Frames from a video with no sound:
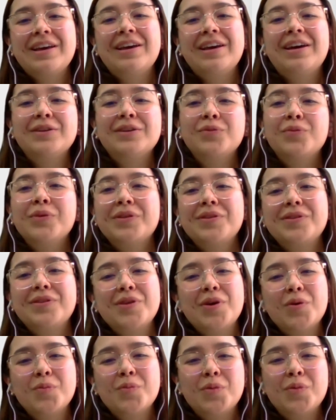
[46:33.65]
And with
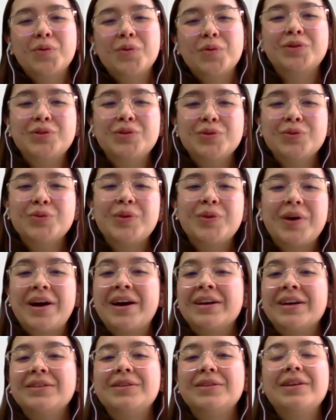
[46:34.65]
no more to
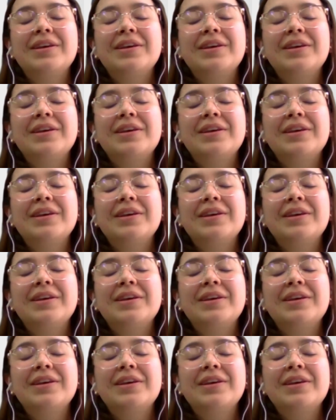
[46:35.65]
add,